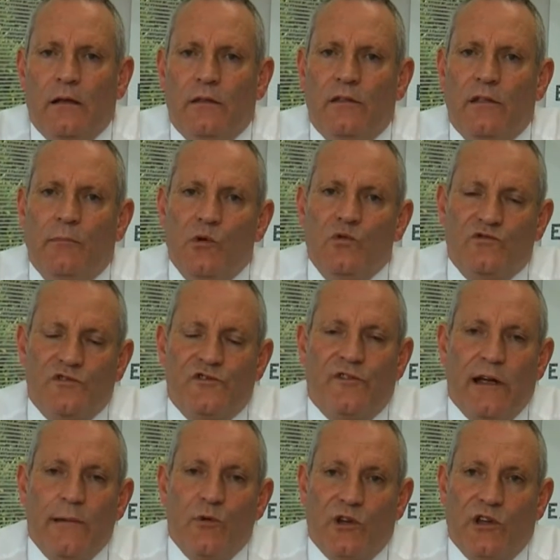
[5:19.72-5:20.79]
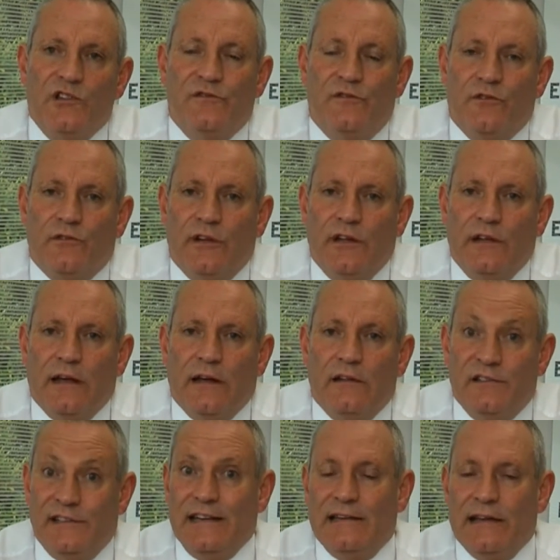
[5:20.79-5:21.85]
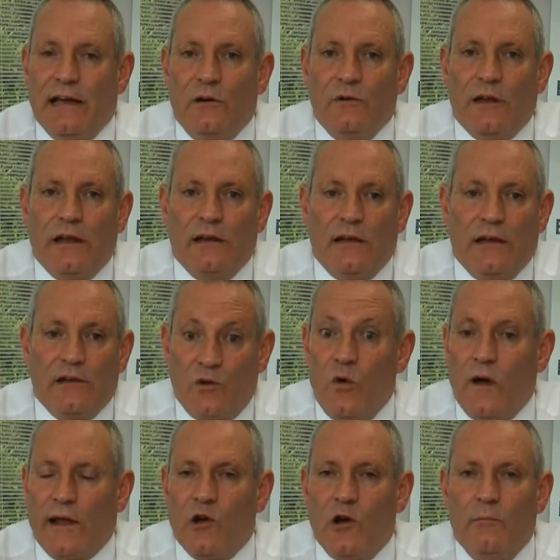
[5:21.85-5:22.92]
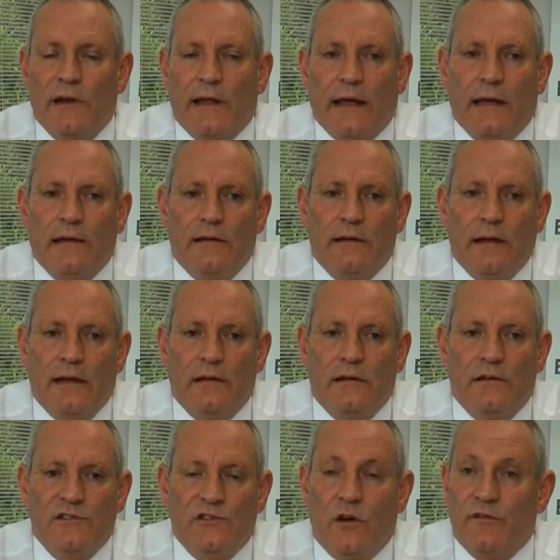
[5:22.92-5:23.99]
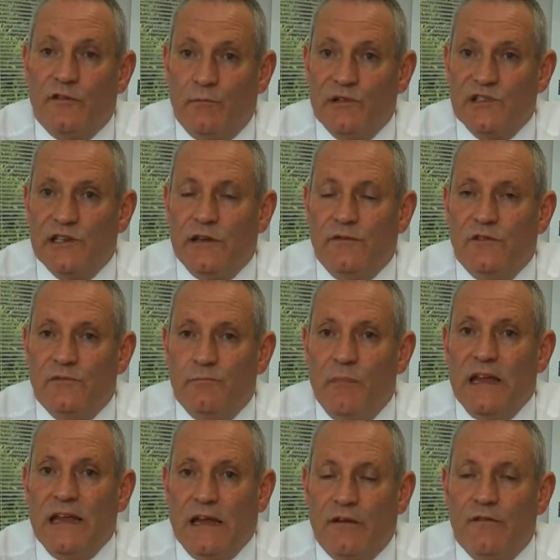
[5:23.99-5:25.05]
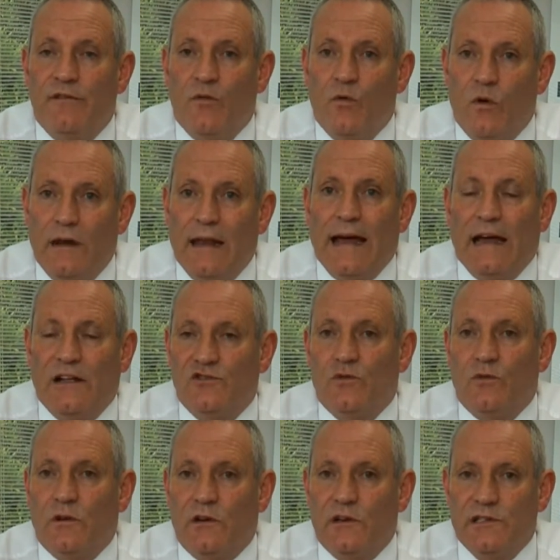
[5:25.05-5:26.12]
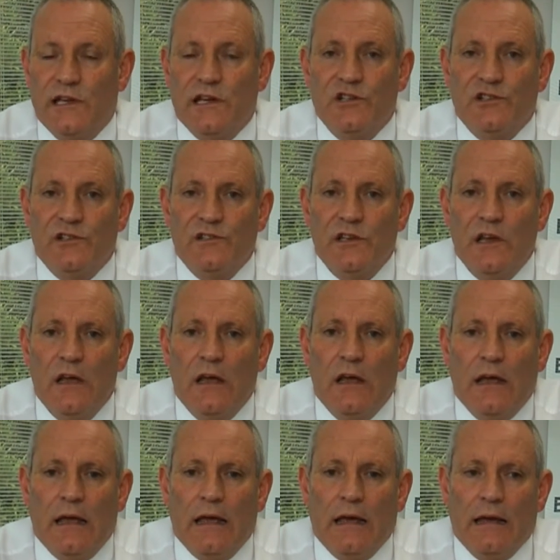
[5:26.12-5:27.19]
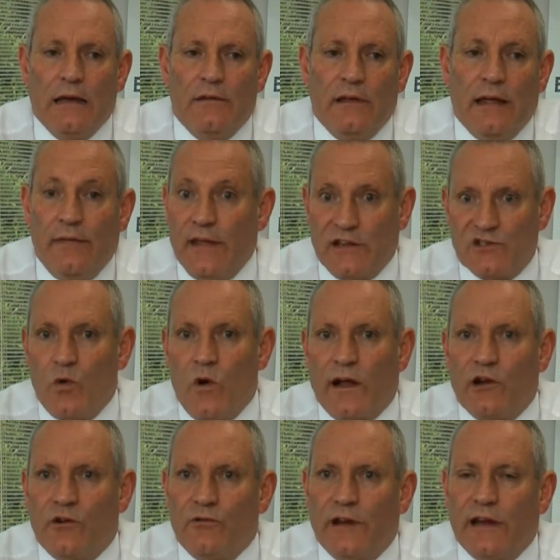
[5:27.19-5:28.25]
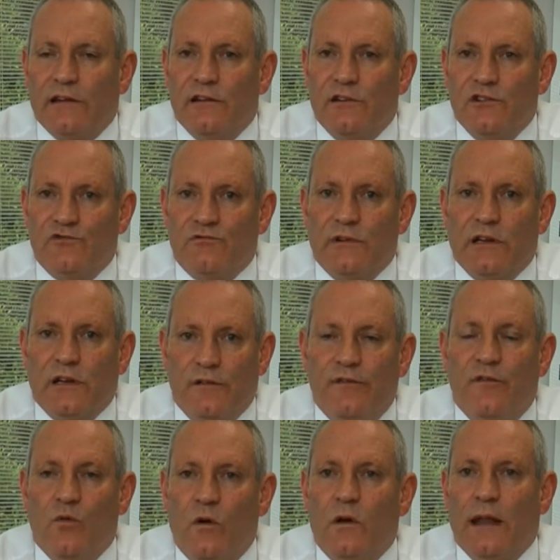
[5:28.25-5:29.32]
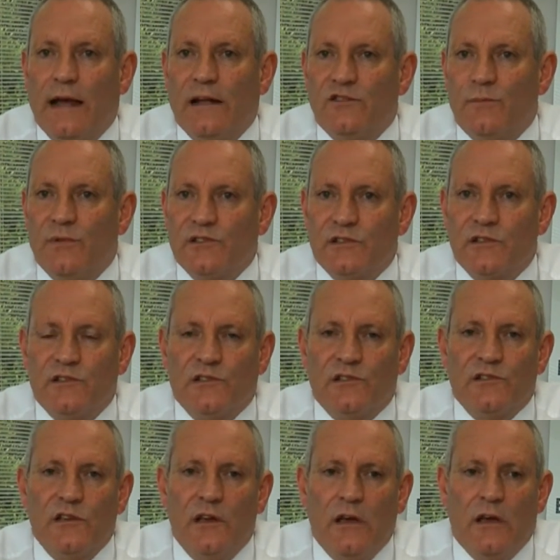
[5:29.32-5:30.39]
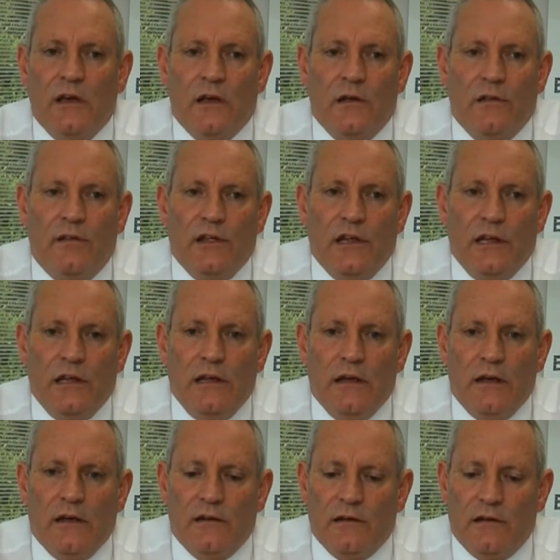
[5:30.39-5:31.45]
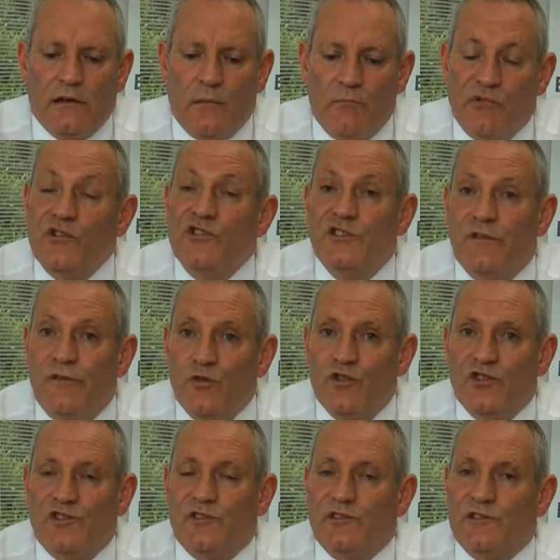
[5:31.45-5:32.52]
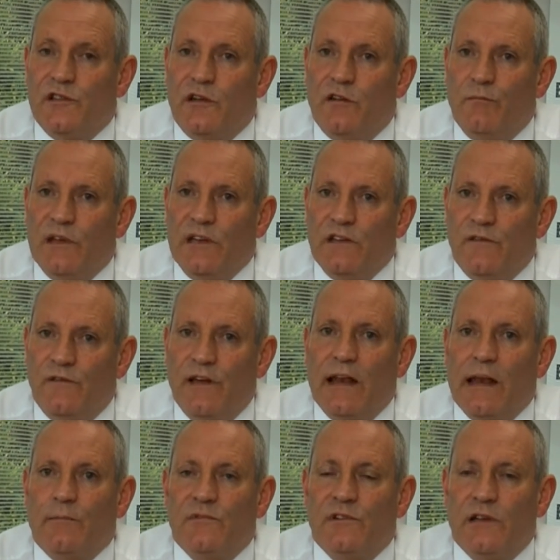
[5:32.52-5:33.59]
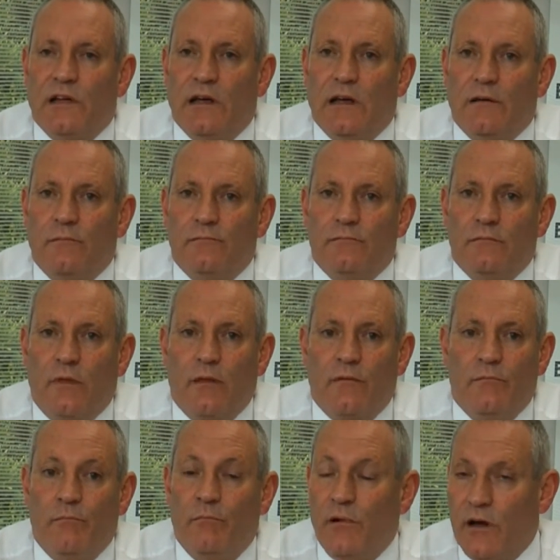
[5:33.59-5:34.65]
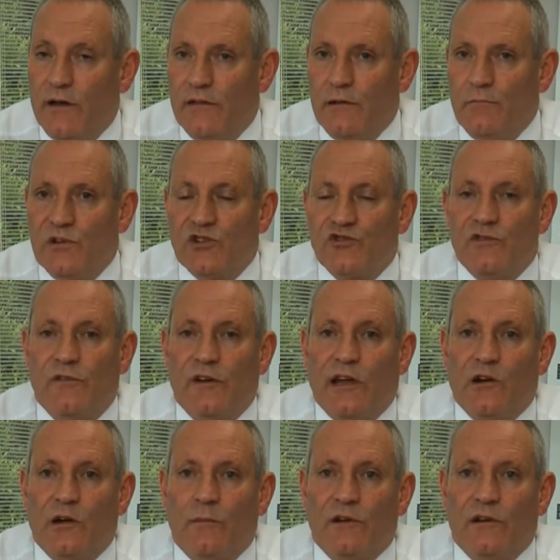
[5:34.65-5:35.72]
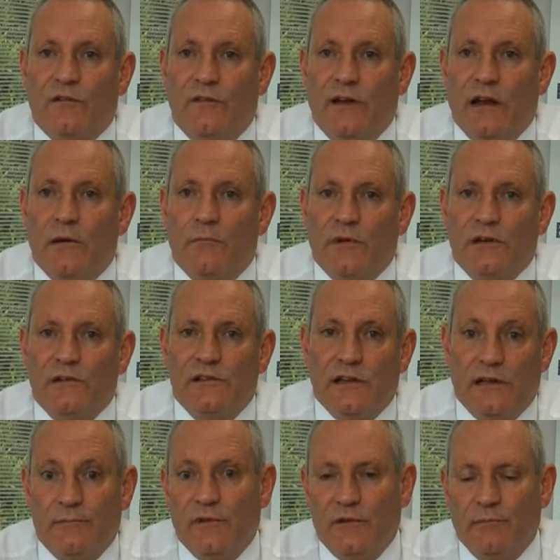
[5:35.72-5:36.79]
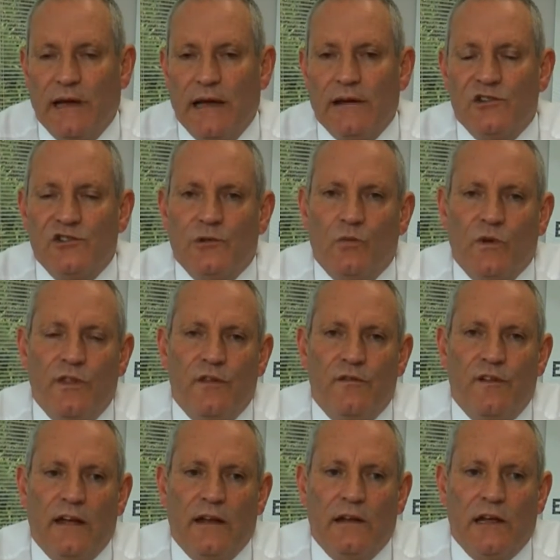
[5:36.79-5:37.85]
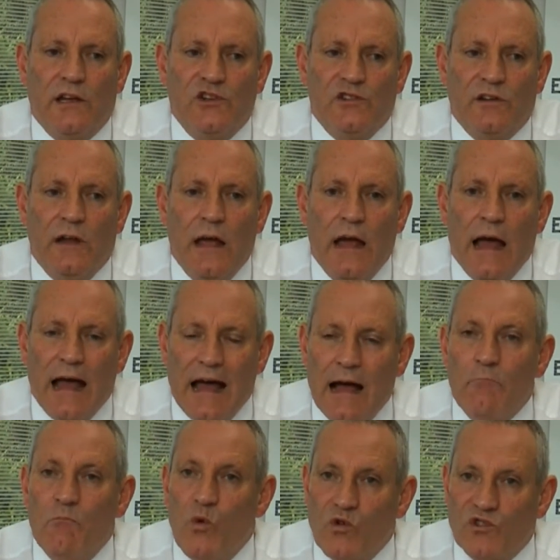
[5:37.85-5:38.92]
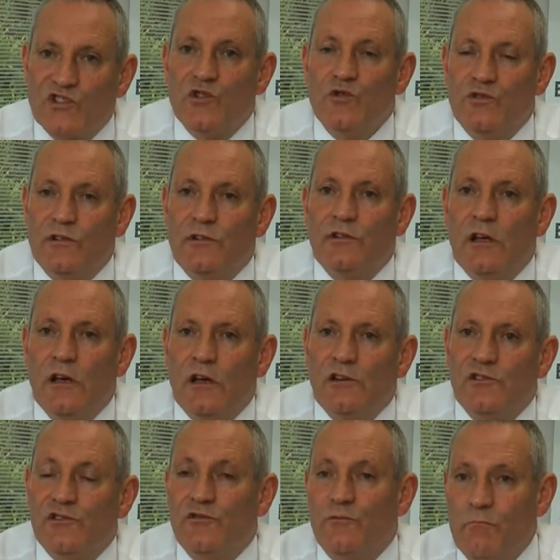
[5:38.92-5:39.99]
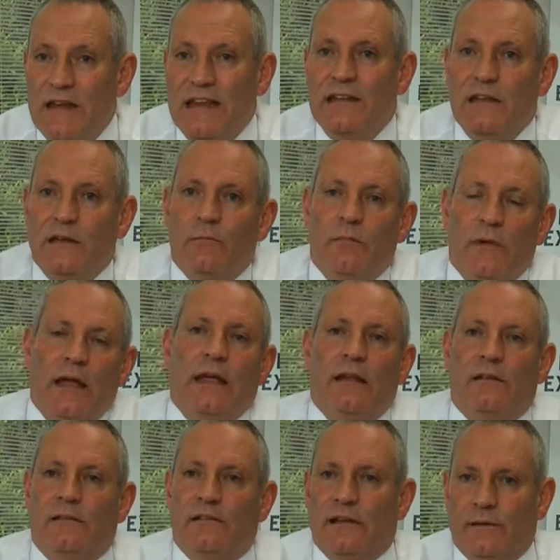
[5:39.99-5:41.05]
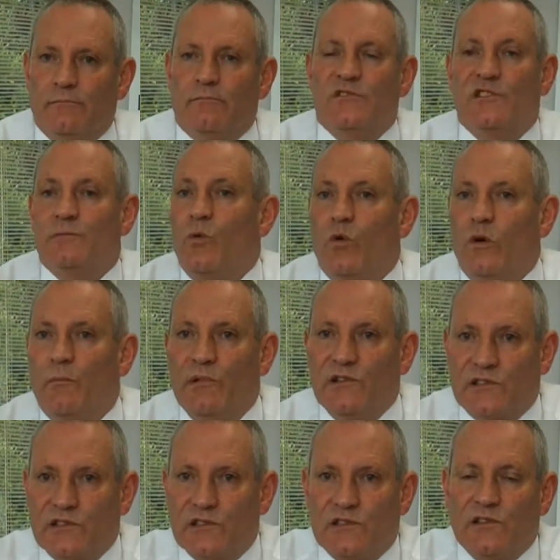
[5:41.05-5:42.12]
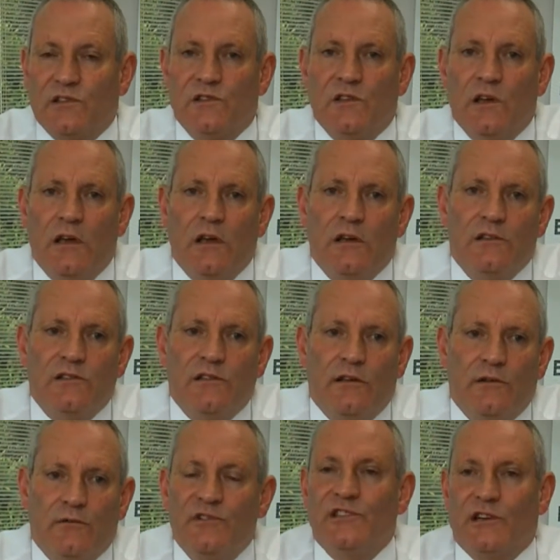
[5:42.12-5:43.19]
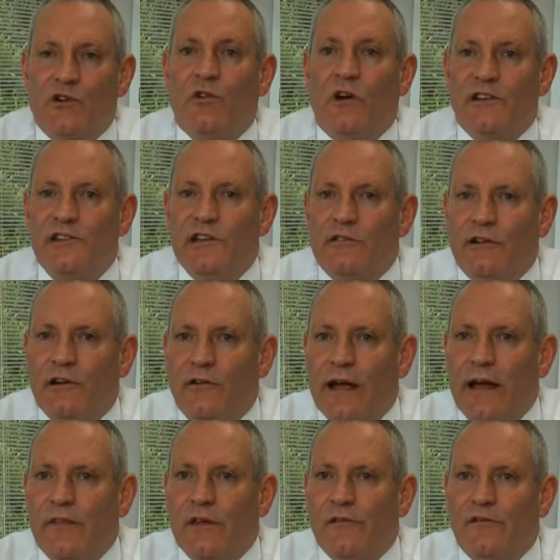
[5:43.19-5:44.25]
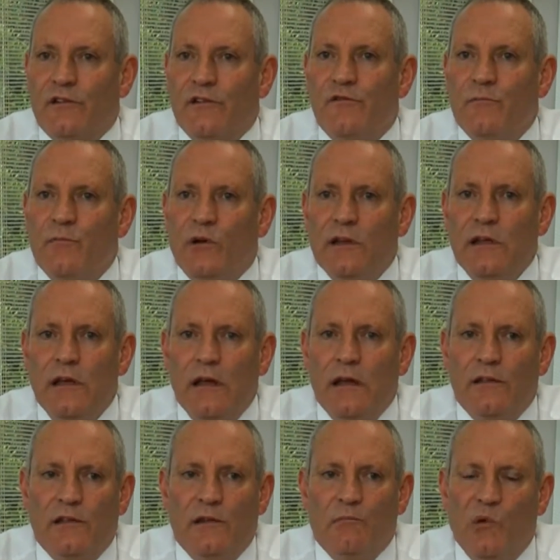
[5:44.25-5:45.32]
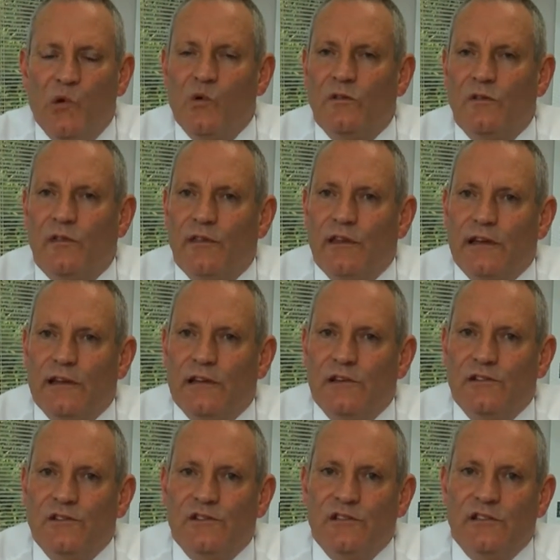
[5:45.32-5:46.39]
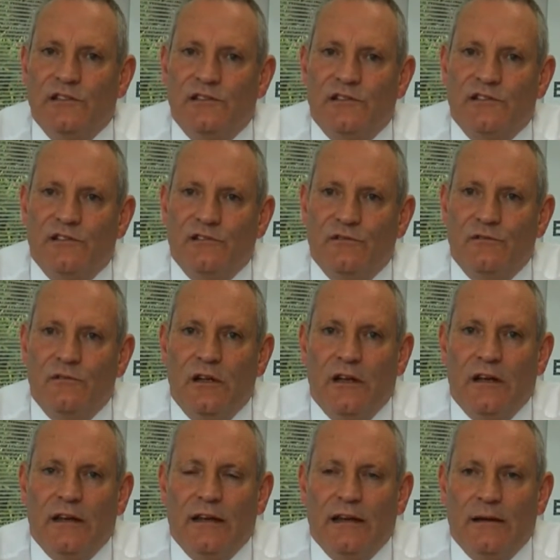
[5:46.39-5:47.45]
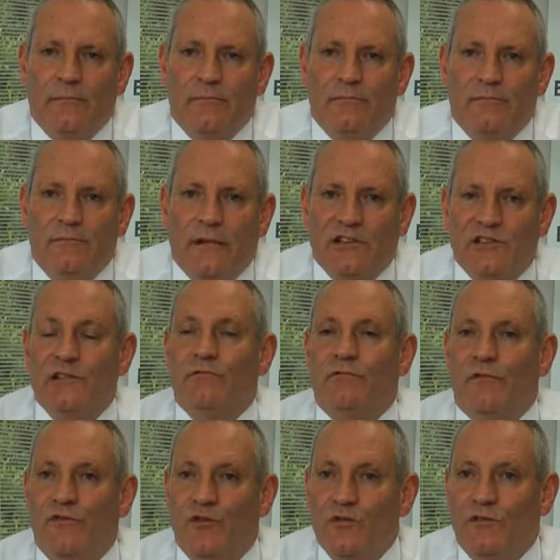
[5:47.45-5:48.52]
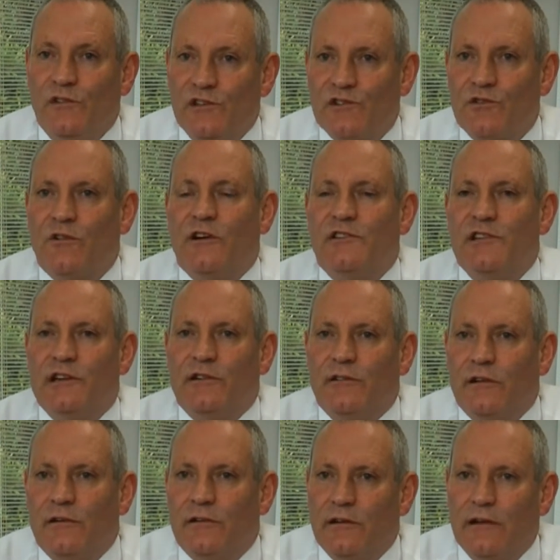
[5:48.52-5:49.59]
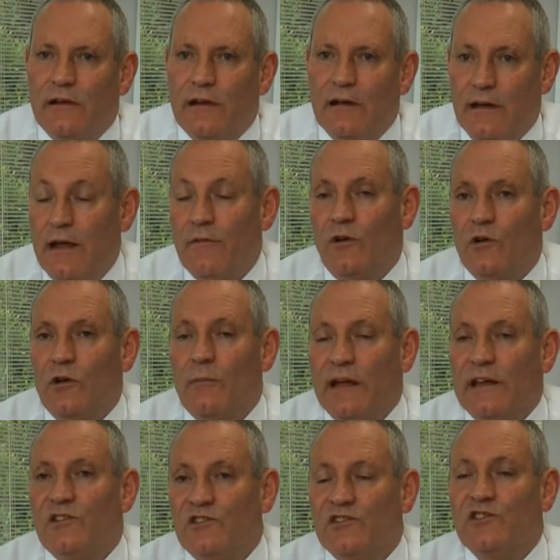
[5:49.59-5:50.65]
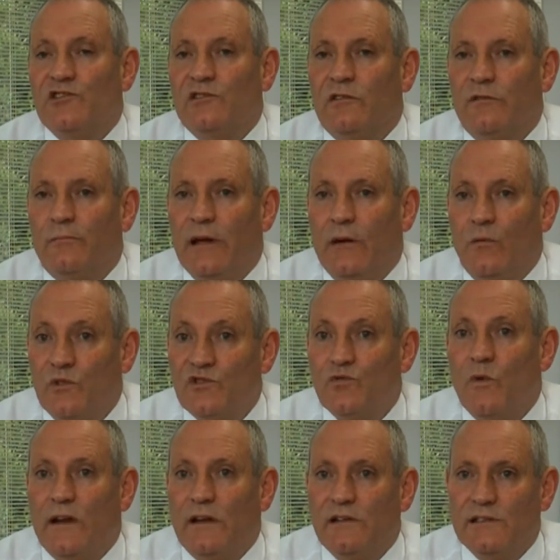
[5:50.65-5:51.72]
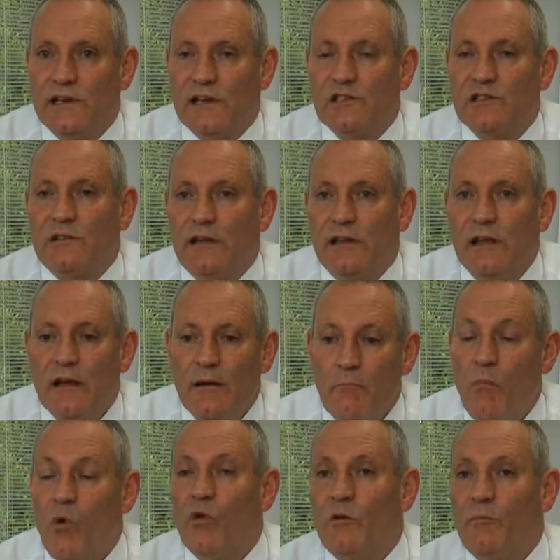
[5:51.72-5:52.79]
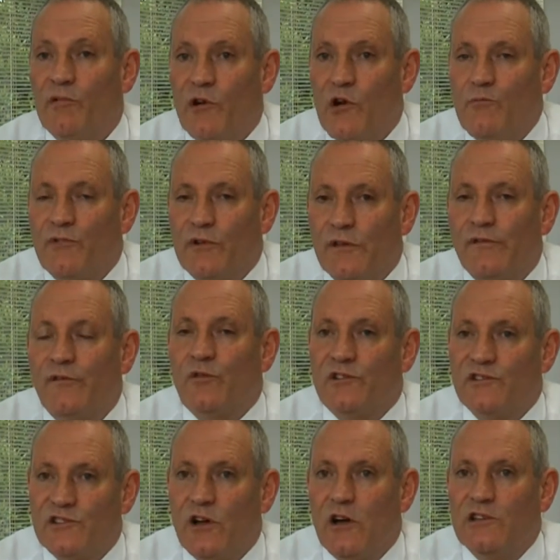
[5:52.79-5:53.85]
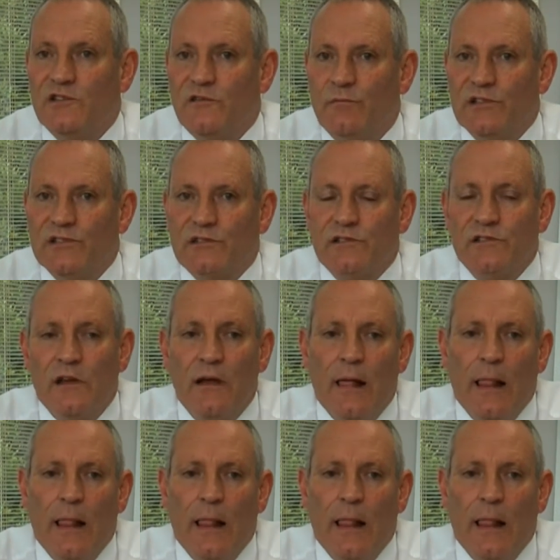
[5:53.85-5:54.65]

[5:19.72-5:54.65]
The Baldrige framework is very detailed and quite complicated, and is often perceived as being for large organisations, and that's quite correct. It is really for large businesses. The abridged versions that have been developed by the Ministry of Economic Development in partnership with the Foundation are more suited to medium and smaller businesses. So there is a criteria out there for everybody. The important thing is to actually review these criteria and have a look and make a decision about which one is actually more appropriate for the size of business.